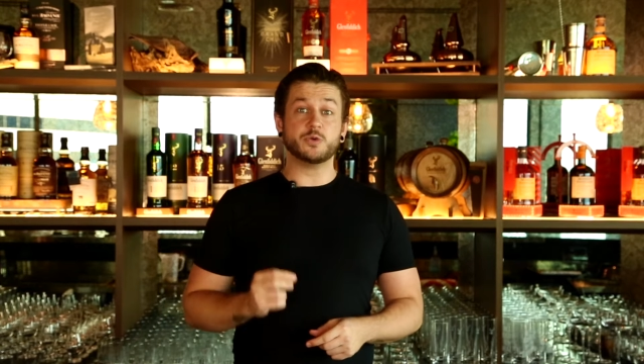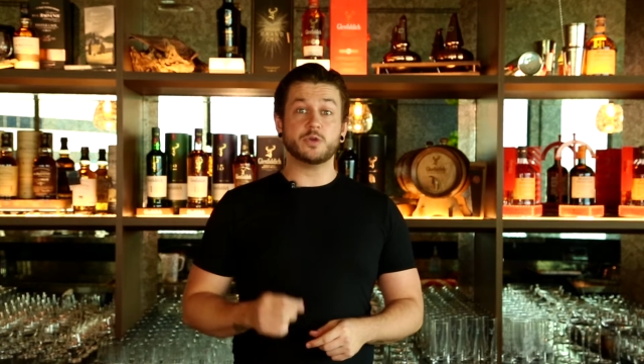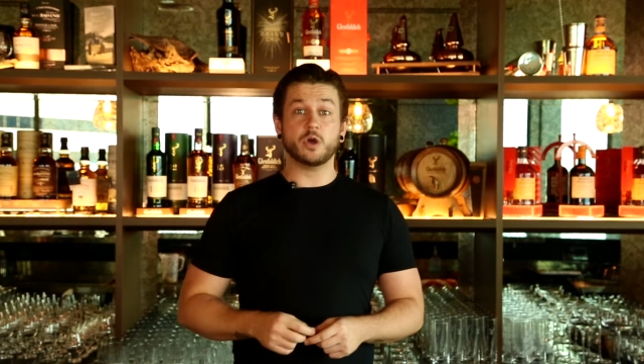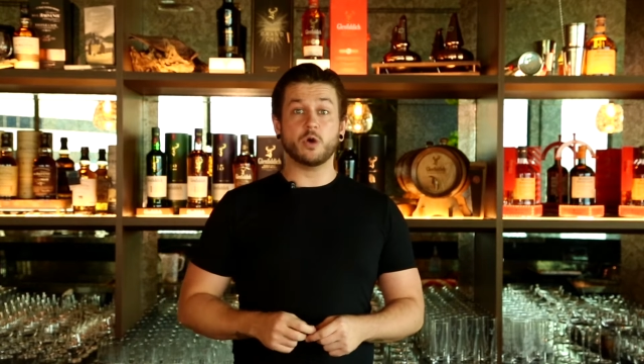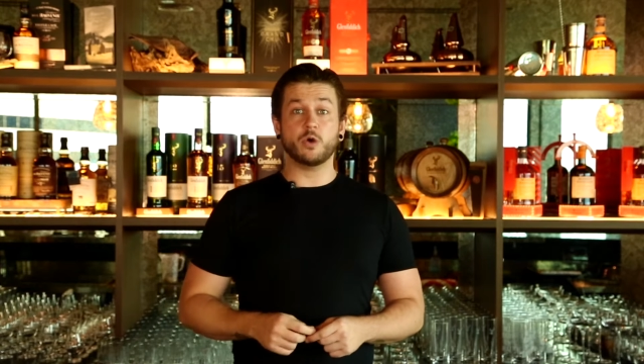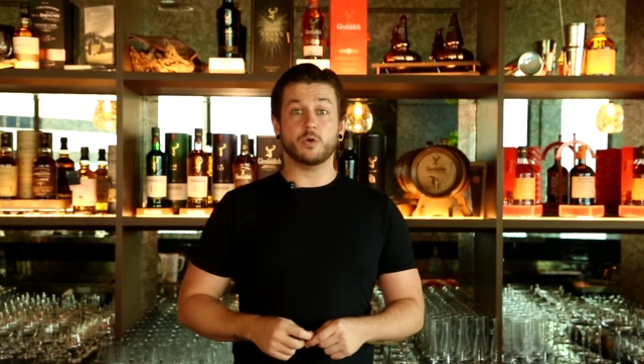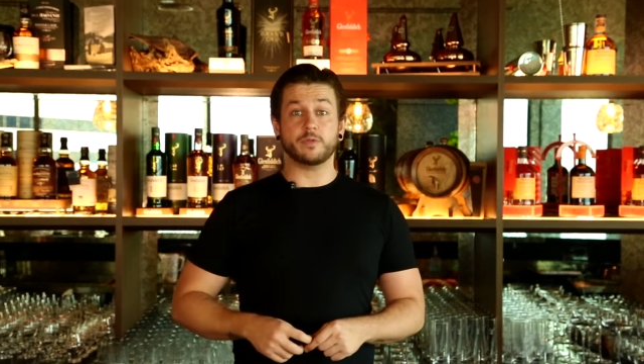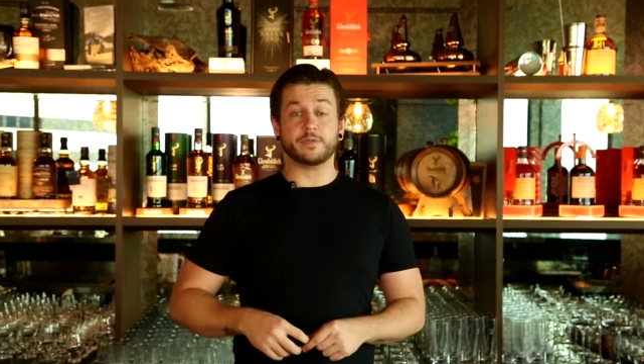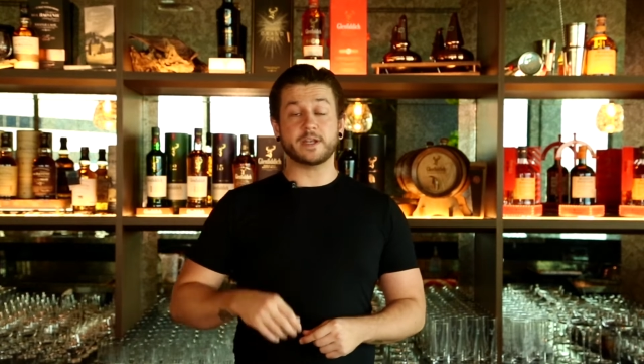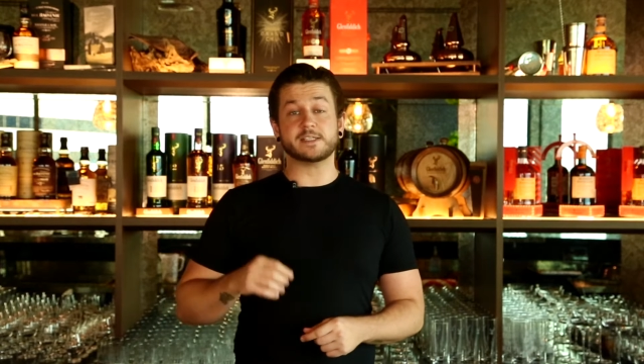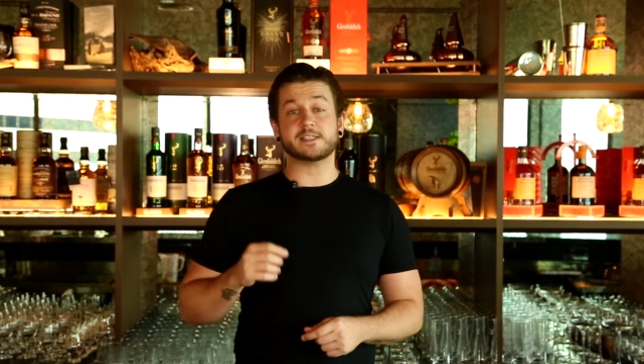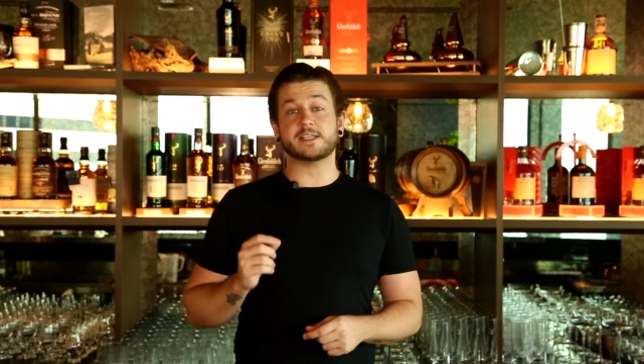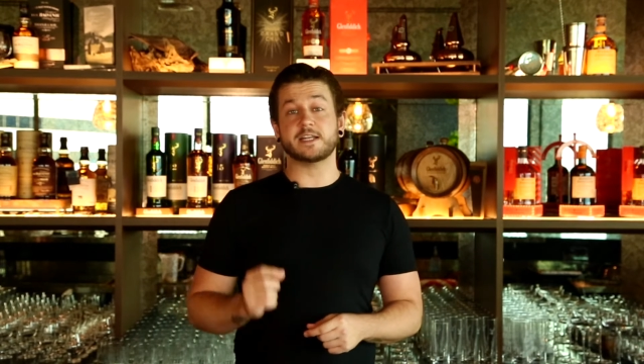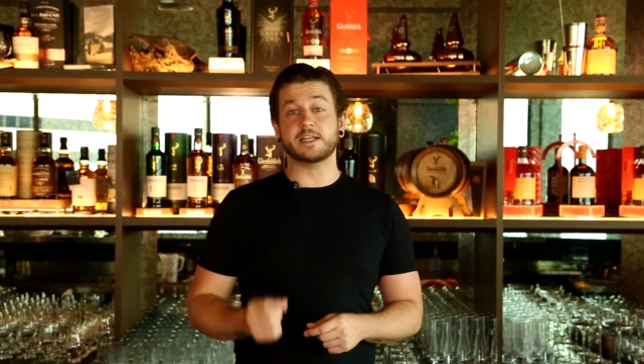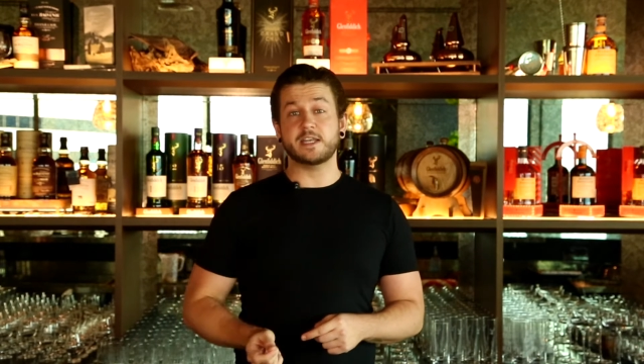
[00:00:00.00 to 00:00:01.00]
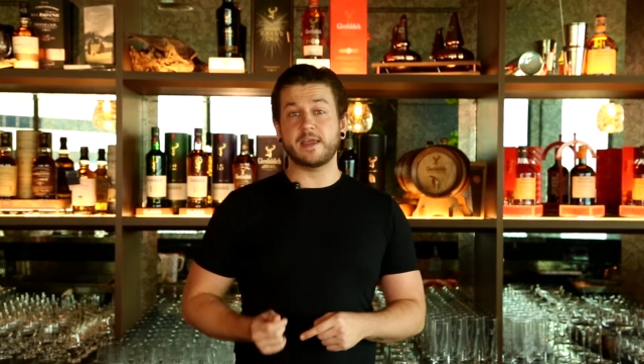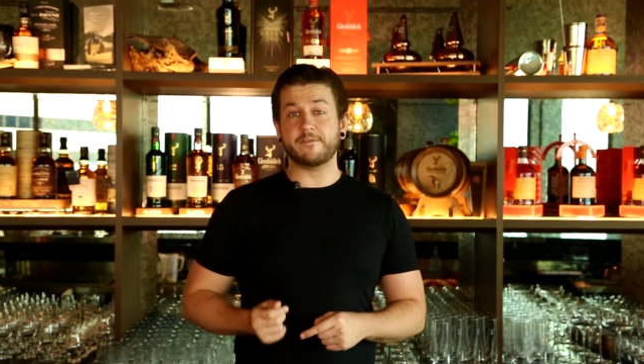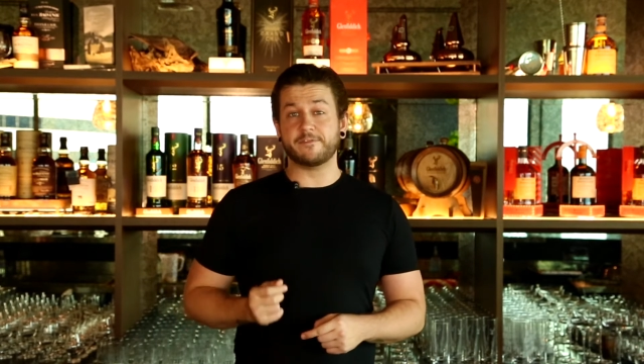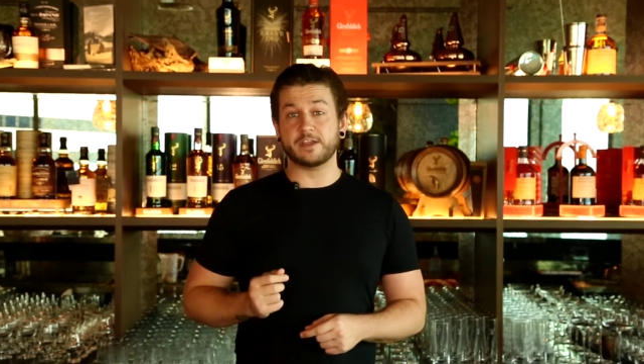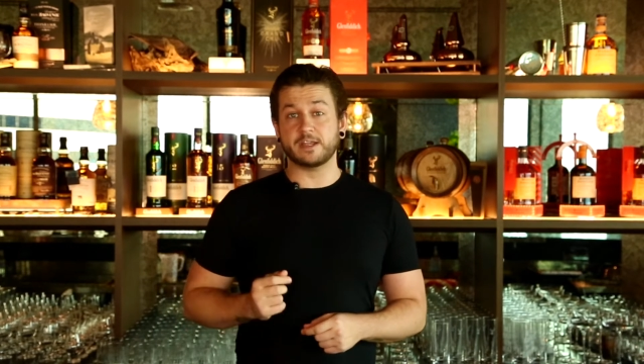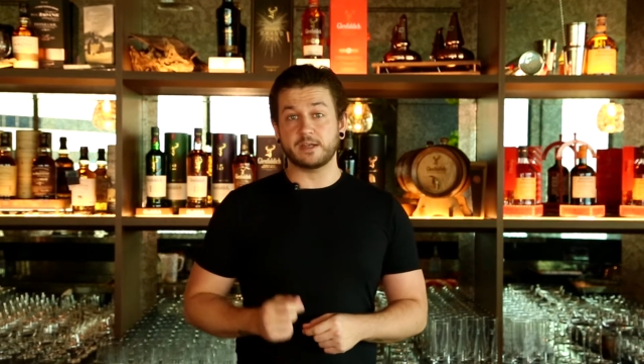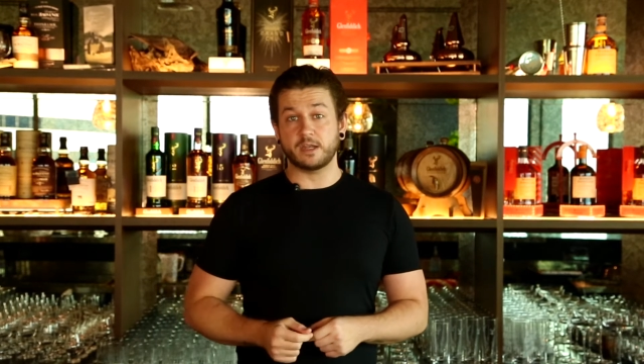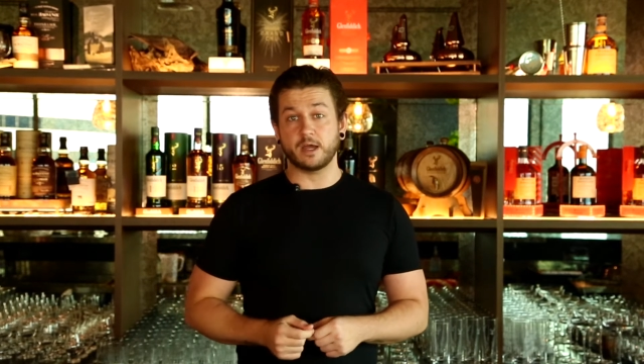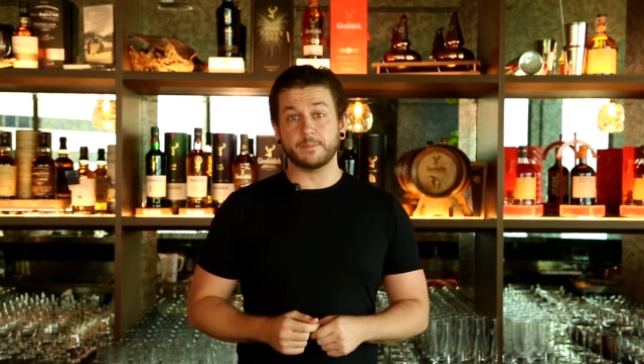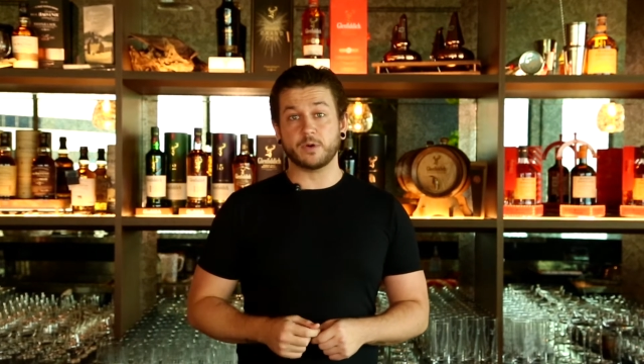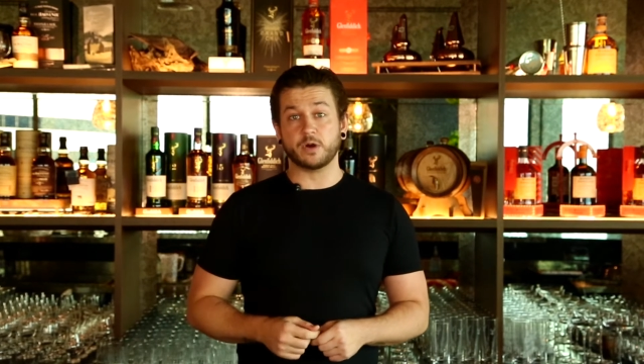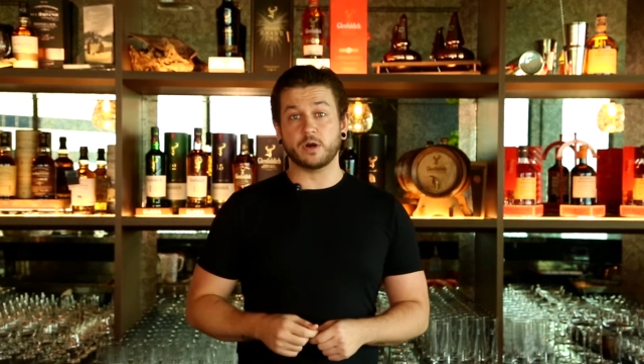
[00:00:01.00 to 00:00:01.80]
know that a significant number